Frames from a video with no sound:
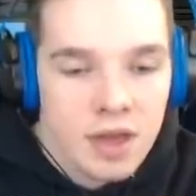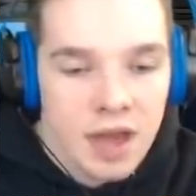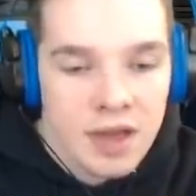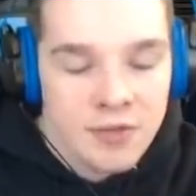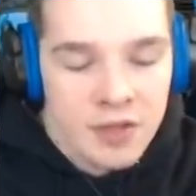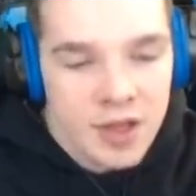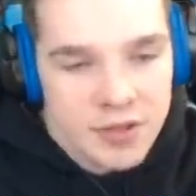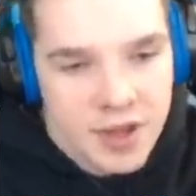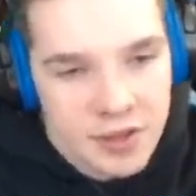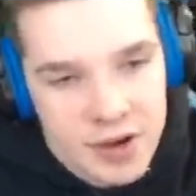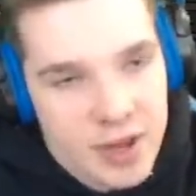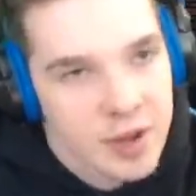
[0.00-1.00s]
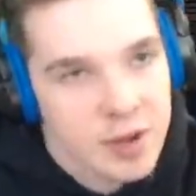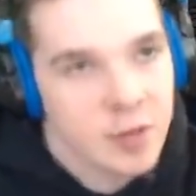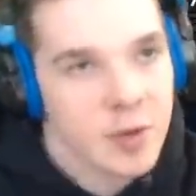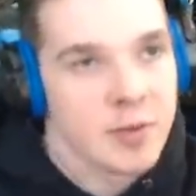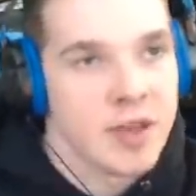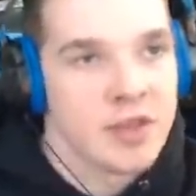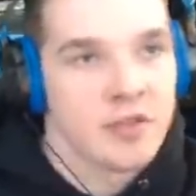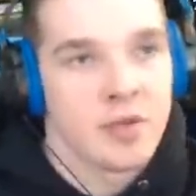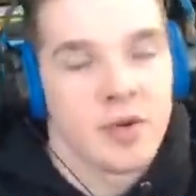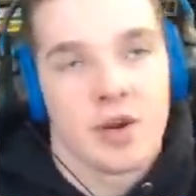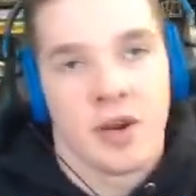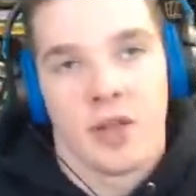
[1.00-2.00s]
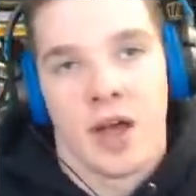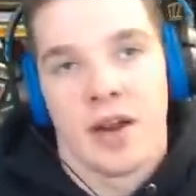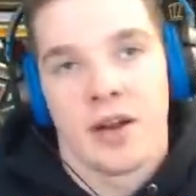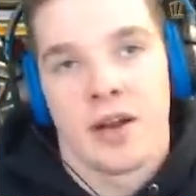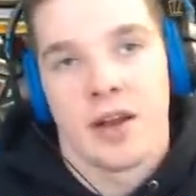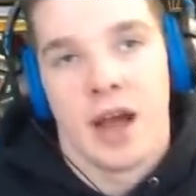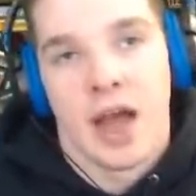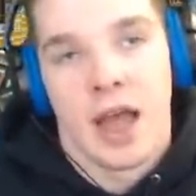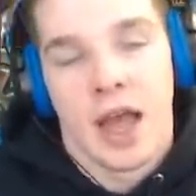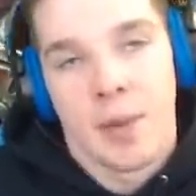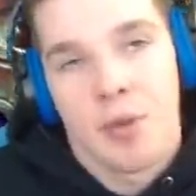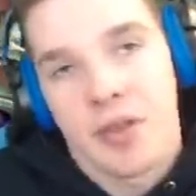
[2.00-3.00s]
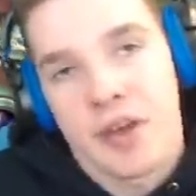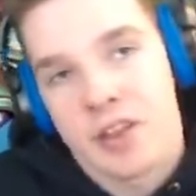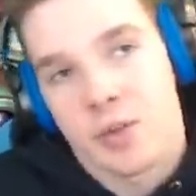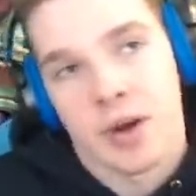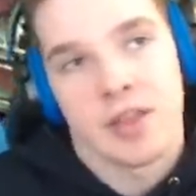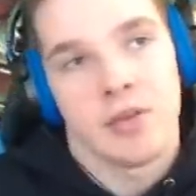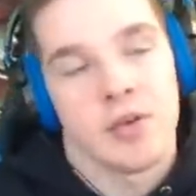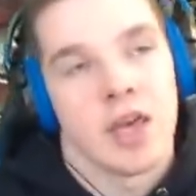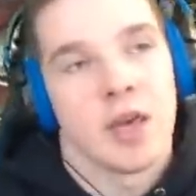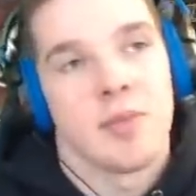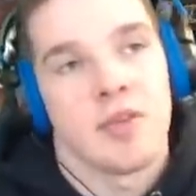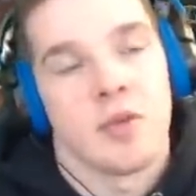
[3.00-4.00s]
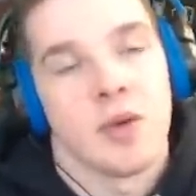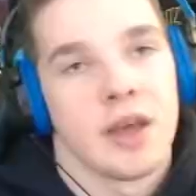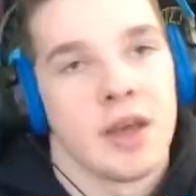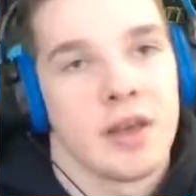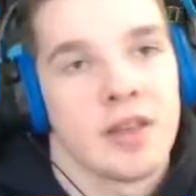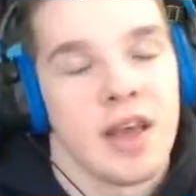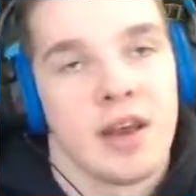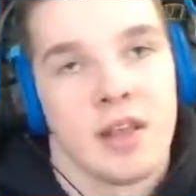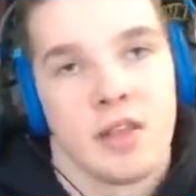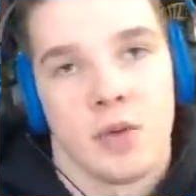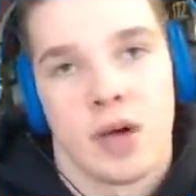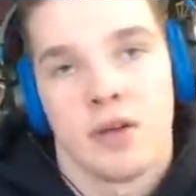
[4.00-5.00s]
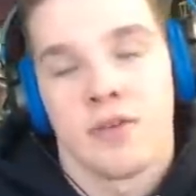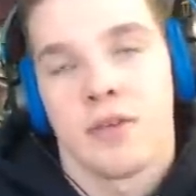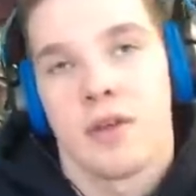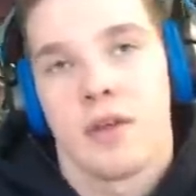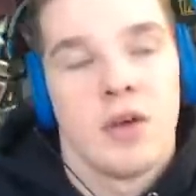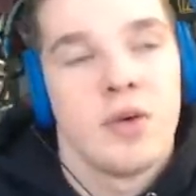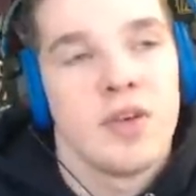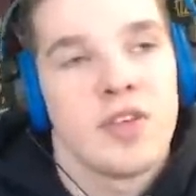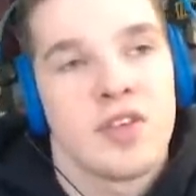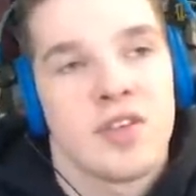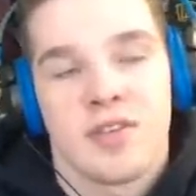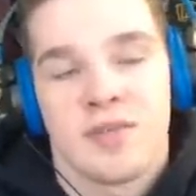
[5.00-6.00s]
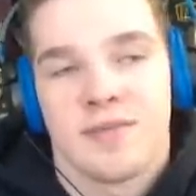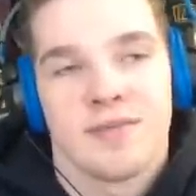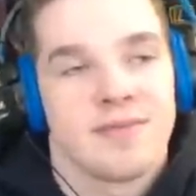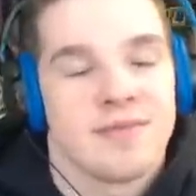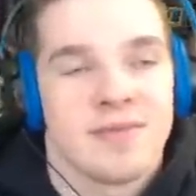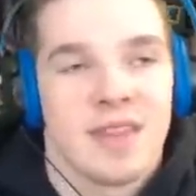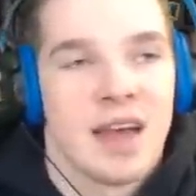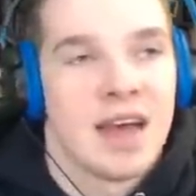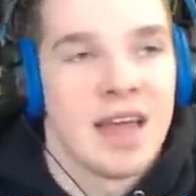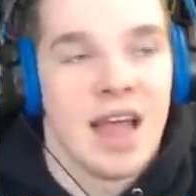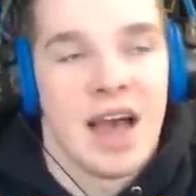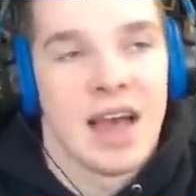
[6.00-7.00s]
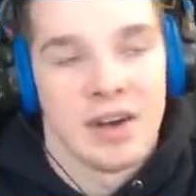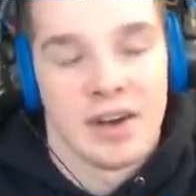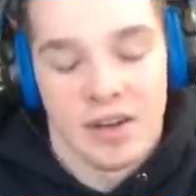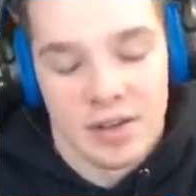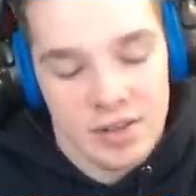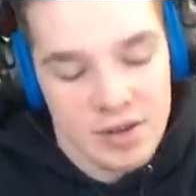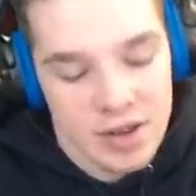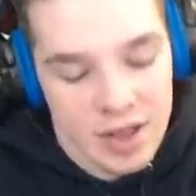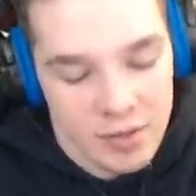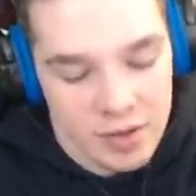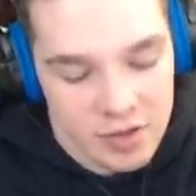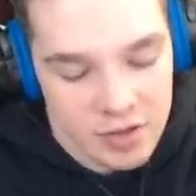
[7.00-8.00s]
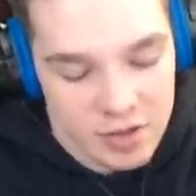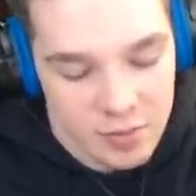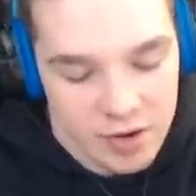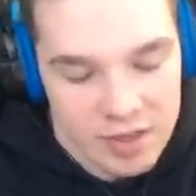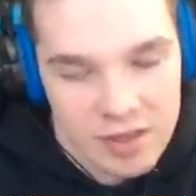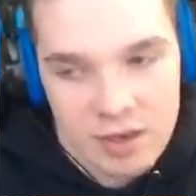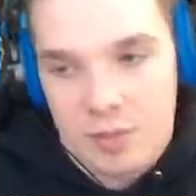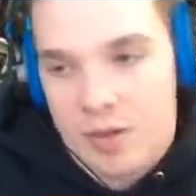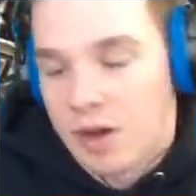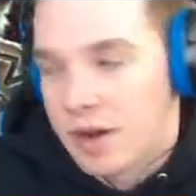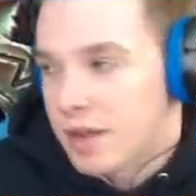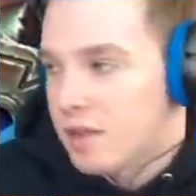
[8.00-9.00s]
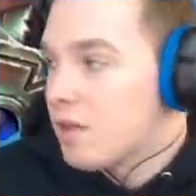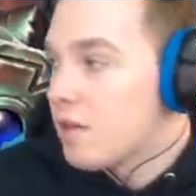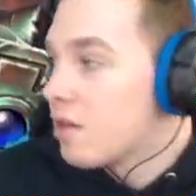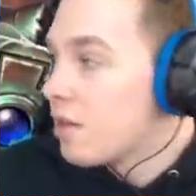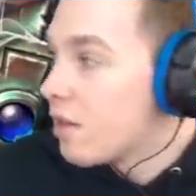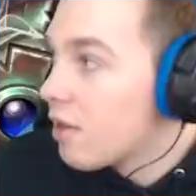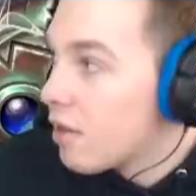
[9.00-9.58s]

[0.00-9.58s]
Okay, I feel like the other day when I was playing Patron Warrior on ladder, I, I played like 22 games and went like 10 and 12. It was just, I I don't know, dude. It was just depressing to be honest.